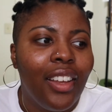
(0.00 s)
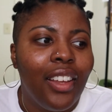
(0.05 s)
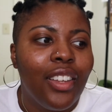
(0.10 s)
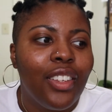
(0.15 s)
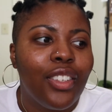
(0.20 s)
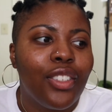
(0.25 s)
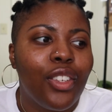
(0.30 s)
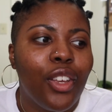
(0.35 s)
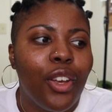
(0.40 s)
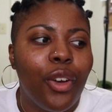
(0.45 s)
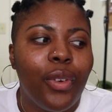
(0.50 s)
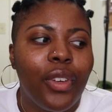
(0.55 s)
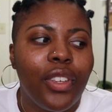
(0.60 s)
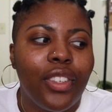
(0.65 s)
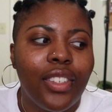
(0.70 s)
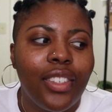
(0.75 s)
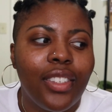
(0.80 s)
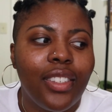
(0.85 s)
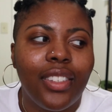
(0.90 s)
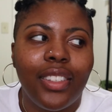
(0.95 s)
So
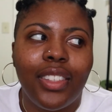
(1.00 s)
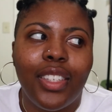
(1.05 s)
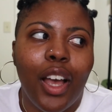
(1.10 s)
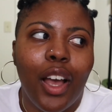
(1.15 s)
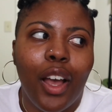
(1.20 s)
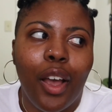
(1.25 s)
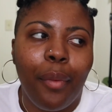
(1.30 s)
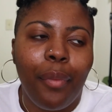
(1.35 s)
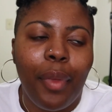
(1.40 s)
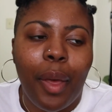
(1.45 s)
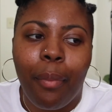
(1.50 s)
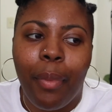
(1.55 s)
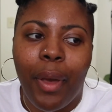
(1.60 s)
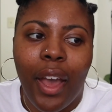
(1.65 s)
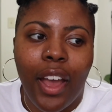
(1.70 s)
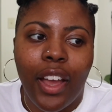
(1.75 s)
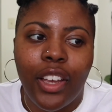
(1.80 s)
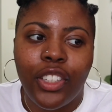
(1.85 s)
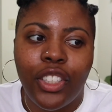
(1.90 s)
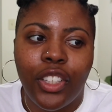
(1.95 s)
this is the time, that
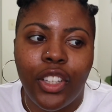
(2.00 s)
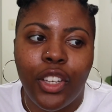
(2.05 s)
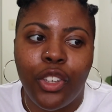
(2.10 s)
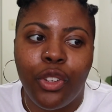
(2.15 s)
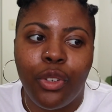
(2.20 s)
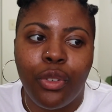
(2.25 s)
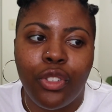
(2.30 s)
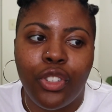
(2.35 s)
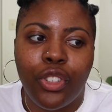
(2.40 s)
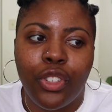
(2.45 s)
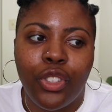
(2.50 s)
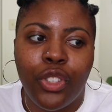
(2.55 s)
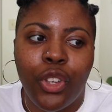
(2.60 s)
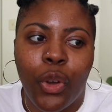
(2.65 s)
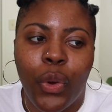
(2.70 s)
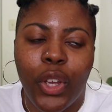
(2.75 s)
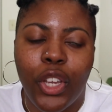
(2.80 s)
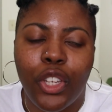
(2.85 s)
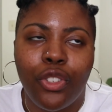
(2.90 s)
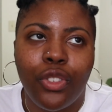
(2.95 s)
passion that you're just
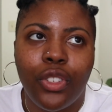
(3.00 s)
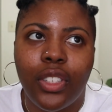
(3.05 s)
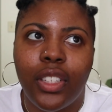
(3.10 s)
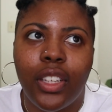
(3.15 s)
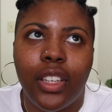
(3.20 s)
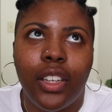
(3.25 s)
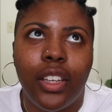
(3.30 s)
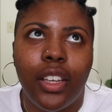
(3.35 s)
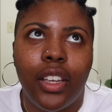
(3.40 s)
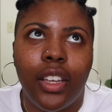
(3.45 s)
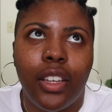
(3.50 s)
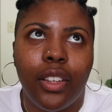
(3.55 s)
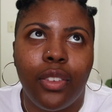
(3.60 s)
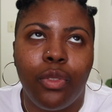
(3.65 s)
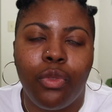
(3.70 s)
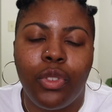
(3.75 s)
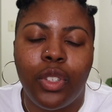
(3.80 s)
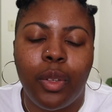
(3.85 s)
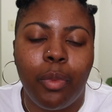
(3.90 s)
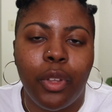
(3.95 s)
so interested in
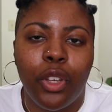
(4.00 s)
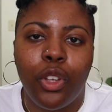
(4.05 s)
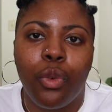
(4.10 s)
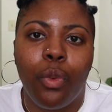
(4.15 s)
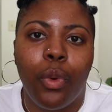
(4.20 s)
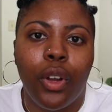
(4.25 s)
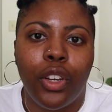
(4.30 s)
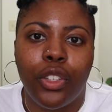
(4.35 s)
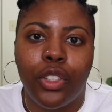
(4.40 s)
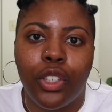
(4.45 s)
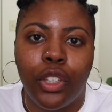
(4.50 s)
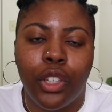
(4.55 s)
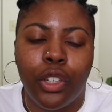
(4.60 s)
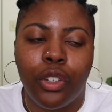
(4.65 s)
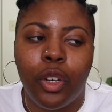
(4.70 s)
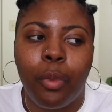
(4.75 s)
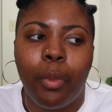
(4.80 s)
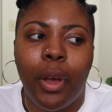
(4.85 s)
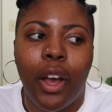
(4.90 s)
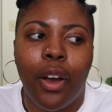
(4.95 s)
and something you wanted to
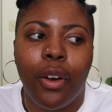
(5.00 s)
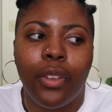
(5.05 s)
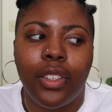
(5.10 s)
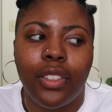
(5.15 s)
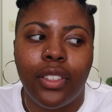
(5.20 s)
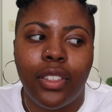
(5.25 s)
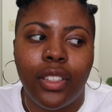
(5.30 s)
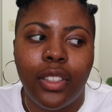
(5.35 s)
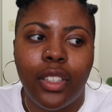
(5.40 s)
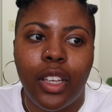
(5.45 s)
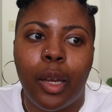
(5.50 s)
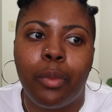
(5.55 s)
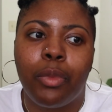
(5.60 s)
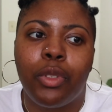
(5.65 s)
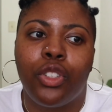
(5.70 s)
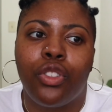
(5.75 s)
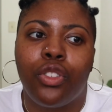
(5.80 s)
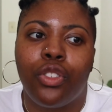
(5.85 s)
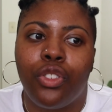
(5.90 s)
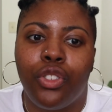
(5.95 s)
learn about, this is the time
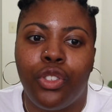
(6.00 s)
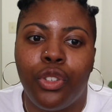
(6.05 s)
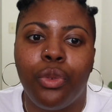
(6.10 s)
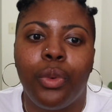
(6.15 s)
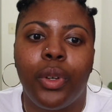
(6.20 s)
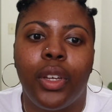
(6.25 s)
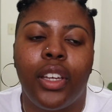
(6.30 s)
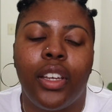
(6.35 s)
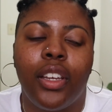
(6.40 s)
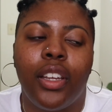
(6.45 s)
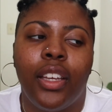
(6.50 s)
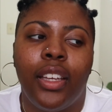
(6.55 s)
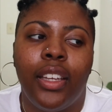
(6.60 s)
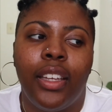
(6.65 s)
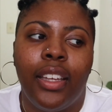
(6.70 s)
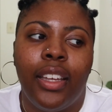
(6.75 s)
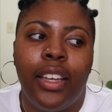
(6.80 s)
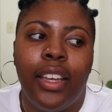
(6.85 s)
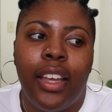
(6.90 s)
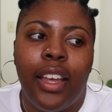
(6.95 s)
to just do it.
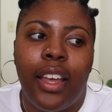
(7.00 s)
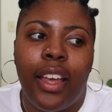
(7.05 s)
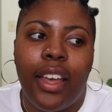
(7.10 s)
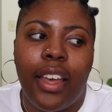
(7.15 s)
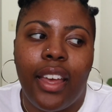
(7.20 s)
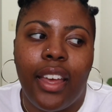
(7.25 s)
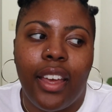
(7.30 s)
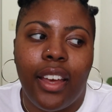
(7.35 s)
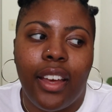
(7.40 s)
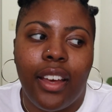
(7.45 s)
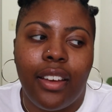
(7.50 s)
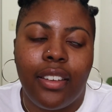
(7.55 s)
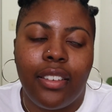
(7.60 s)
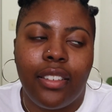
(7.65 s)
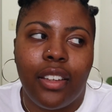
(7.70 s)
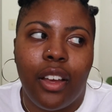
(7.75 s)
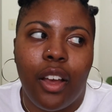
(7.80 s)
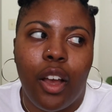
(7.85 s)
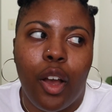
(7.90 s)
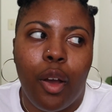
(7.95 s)
And
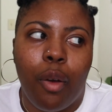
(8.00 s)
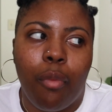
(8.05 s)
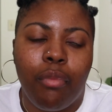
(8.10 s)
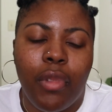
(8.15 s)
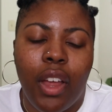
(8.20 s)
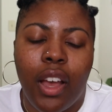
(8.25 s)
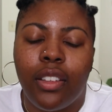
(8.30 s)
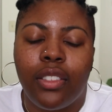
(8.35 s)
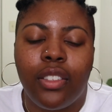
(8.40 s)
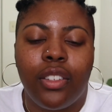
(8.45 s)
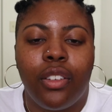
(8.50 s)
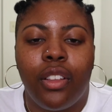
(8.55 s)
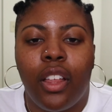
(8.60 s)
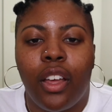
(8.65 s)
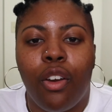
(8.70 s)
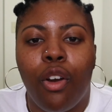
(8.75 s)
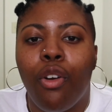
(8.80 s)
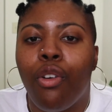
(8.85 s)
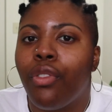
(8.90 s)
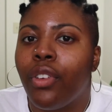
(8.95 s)
not to
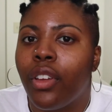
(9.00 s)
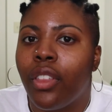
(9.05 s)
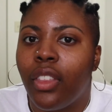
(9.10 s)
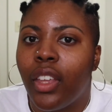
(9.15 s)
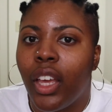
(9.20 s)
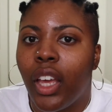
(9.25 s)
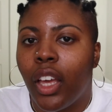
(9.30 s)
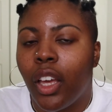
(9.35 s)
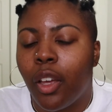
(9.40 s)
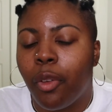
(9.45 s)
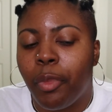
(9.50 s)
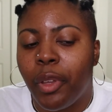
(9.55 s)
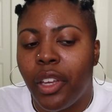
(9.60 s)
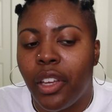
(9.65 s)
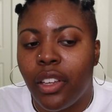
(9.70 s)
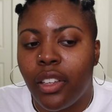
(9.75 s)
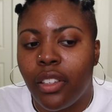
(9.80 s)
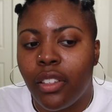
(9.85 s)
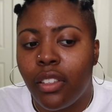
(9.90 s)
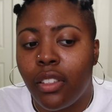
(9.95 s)
like overthink,
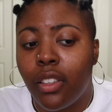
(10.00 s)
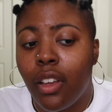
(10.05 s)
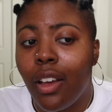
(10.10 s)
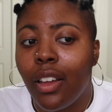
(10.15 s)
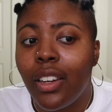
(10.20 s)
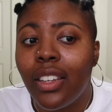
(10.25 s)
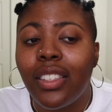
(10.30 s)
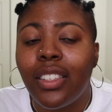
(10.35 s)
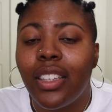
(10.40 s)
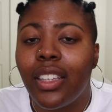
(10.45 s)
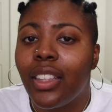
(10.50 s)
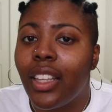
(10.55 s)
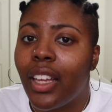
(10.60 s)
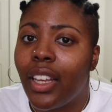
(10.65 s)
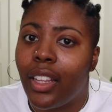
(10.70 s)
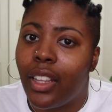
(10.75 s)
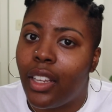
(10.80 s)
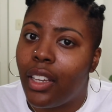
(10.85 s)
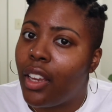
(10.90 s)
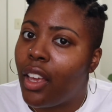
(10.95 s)
because honestly at the
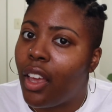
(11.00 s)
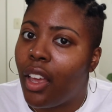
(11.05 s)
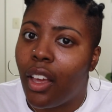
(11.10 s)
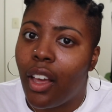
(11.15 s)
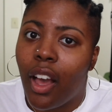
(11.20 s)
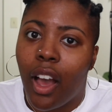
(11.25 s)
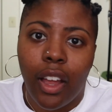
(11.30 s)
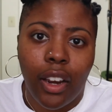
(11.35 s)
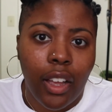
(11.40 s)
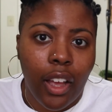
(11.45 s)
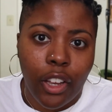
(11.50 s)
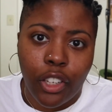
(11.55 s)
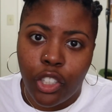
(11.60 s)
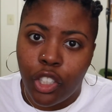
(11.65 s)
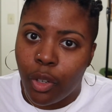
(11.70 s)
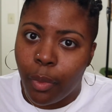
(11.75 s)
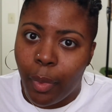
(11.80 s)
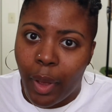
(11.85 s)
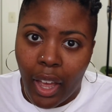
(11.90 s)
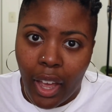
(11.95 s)
end of the day, God
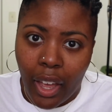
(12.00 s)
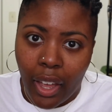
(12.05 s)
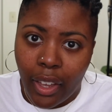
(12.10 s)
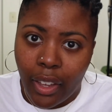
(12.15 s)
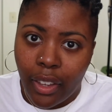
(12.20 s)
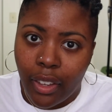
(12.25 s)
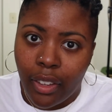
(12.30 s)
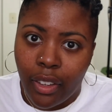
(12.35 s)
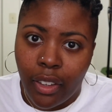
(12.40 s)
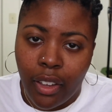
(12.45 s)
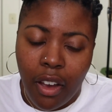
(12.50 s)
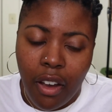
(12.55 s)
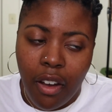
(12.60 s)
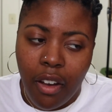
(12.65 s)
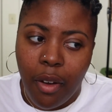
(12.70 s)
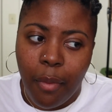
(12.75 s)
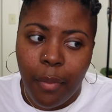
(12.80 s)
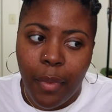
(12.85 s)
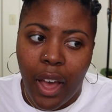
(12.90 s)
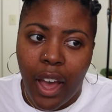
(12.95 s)
got your back.
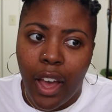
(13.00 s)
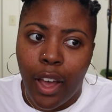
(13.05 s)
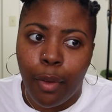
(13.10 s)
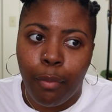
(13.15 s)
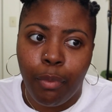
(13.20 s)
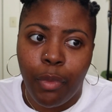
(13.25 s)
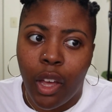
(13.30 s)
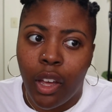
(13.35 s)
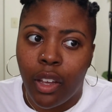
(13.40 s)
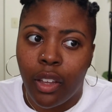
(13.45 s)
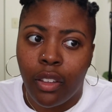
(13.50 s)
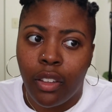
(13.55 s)
I'm not